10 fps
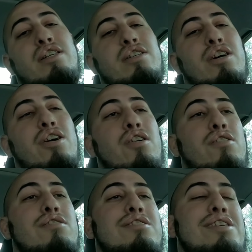
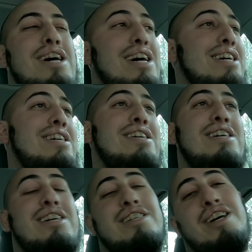So yeah,
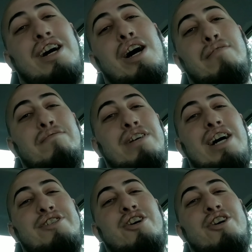that